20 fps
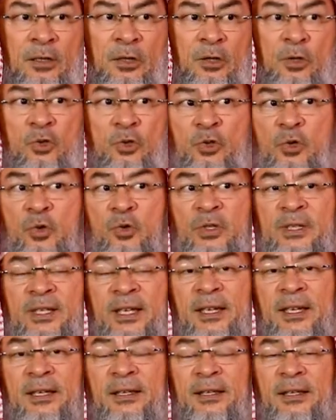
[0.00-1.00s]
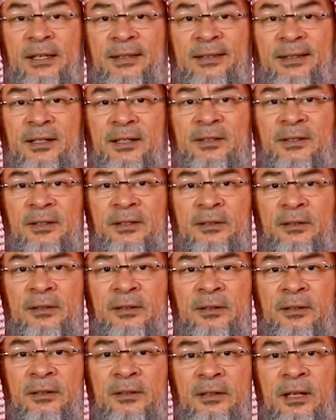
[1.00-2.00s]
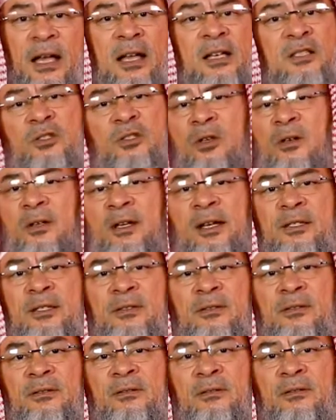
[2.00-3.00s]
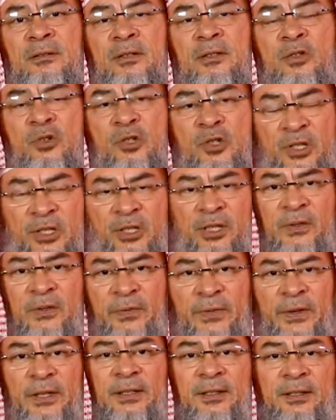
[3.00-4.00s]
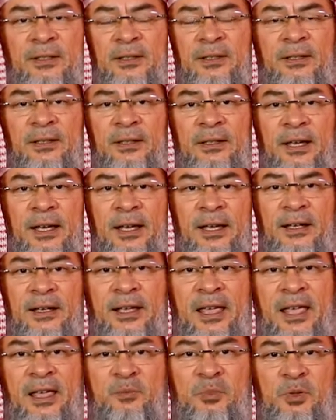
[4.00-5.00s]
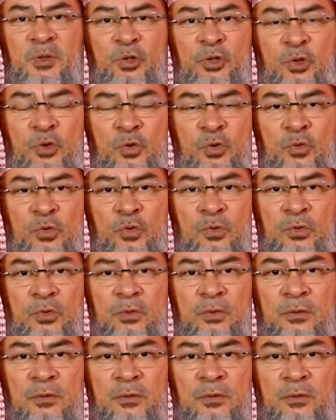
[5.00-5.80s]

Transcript: Those who say it doesn't, as long as you're still fit and able to